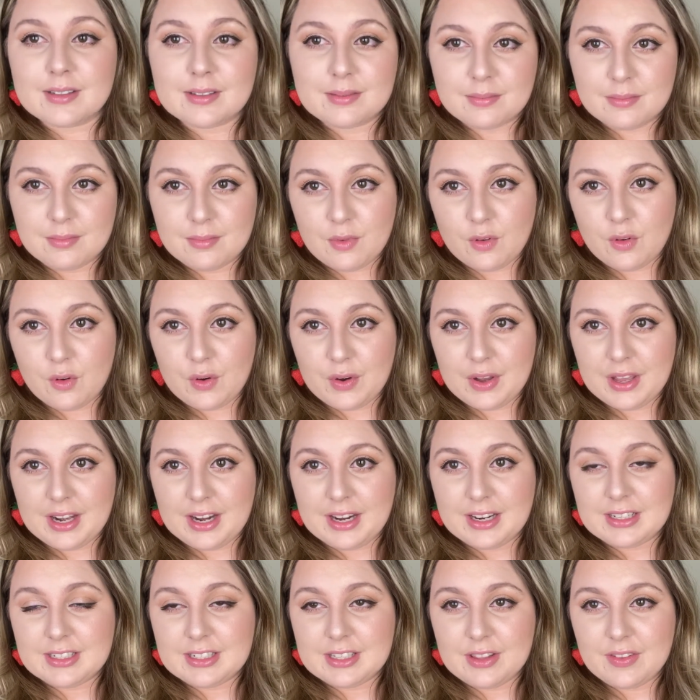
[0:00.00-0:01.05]
before we get
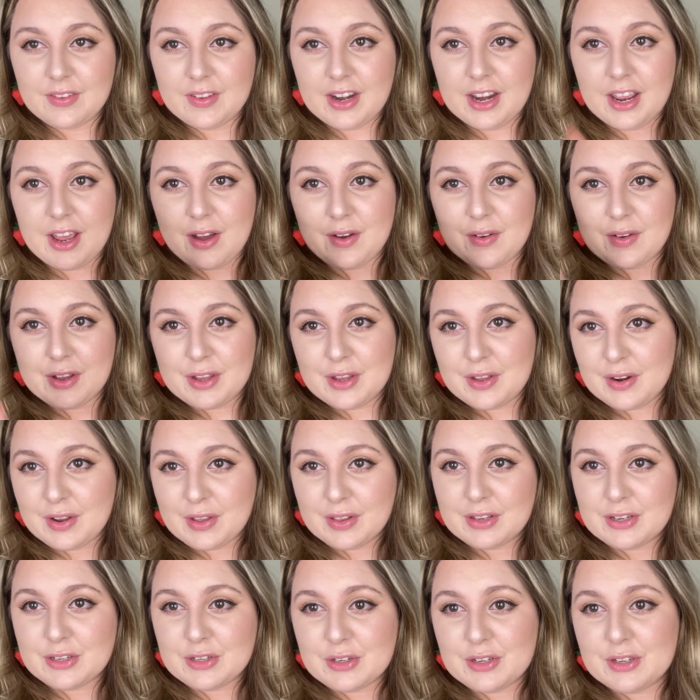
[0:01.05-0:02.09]
into the video, you know the
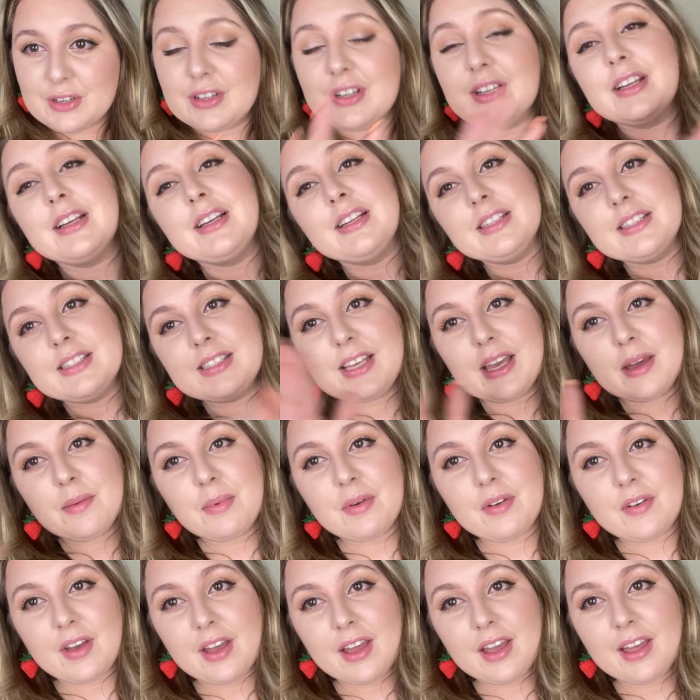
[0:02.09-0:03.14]
drill. Skip
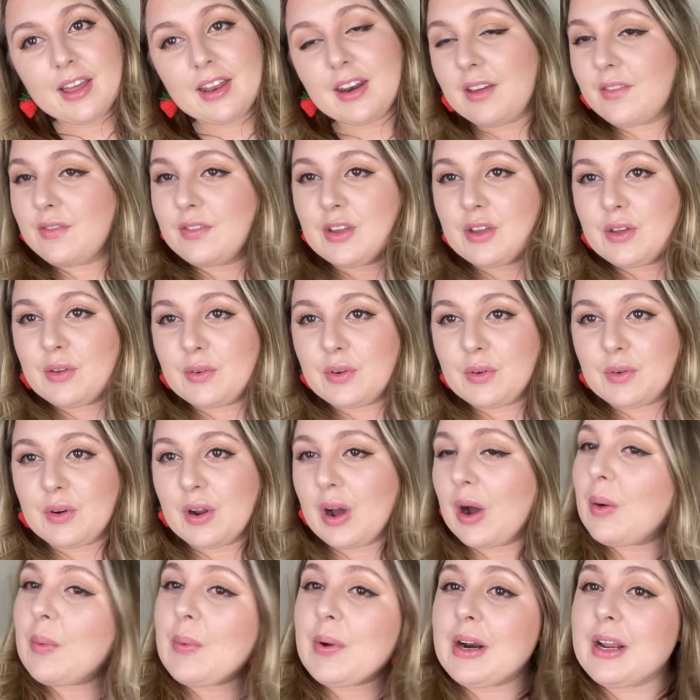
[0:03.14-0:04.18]
ahead if you do
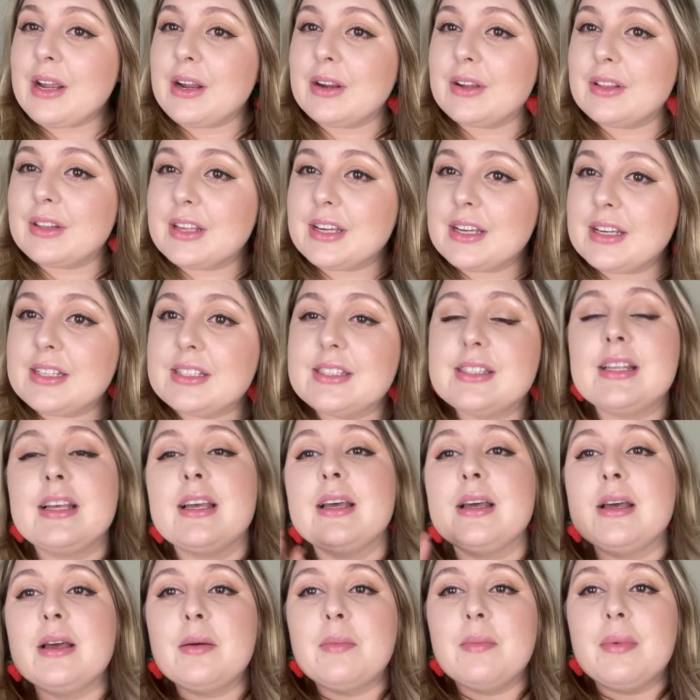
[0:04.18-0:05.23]
not want to hear this,
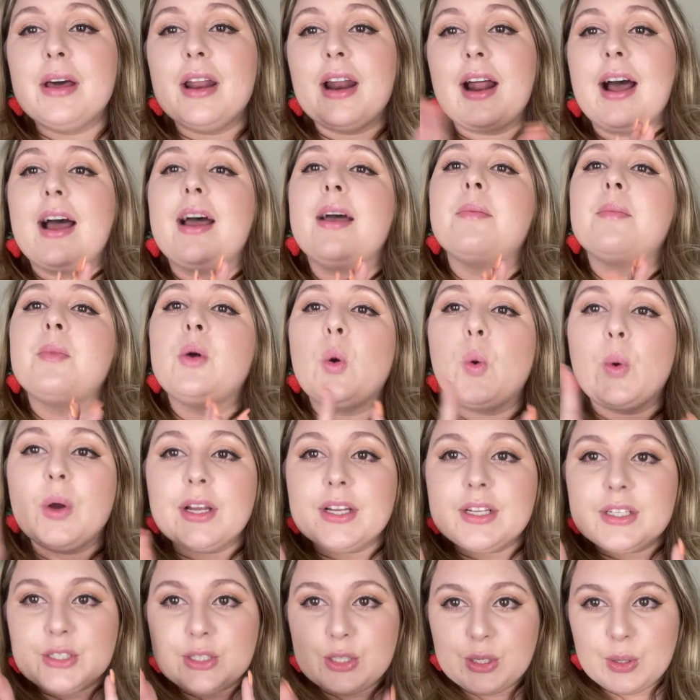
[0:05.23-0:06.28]
but I'm
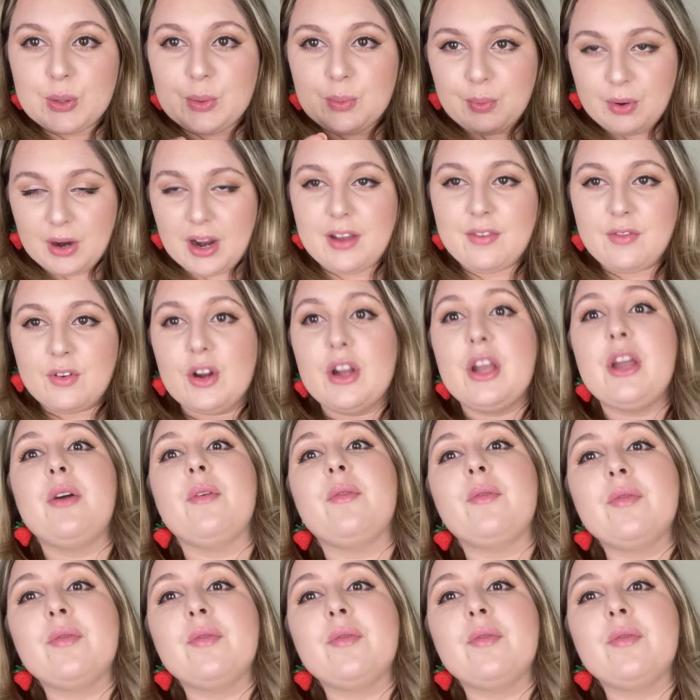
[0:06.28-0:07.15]
going to pray for you.